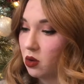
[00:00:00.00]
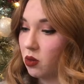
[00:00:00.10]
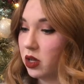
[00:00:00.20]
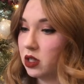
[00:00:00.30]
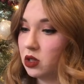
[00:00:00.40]

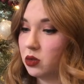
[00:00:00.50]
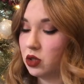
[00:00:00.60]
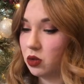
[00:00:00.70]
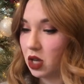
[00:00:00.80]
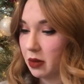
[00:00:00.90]
ones, which
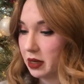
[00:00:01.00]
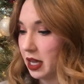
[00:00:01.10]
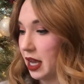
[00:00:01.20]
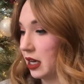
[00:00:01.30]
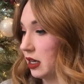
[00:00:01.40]
will come in
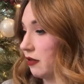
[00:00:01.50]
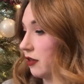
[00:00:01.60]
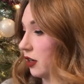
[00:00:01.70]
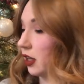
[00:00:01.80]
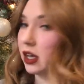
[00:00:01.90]
handy
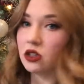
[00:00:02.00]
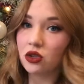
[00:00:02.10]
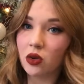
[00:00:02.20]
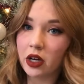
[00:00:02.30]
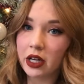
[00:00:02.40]
for like just
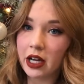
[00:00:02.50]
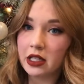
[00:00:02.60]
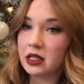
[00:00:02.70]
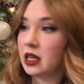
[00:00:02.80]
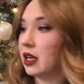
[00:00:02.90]

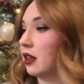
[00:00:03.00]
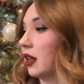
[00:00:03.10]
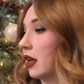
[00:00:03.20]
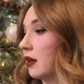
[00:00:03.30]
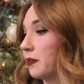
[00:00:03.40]
organizing
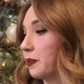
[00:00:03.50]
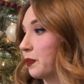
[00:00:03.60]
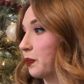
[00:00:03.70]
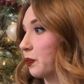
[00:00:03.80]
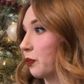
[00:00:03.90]
like
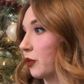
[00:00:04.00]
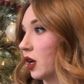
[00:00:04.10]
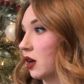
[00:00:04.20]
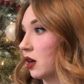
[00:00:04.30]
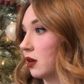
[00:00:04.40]

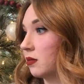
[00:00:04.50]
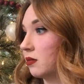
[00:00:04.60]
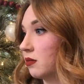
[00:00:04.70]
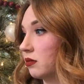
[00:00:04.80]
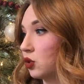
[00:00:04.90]
um,
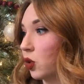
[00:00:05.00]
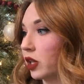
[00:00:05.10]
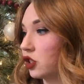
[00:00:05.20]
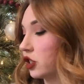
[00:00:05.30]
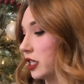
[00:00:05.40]

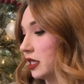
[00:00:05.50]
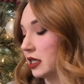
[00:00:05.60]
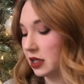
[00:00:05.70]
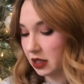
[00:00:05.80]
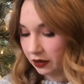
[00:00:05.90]
toiletries
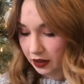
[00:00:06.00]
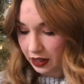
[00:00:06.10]
and stuff like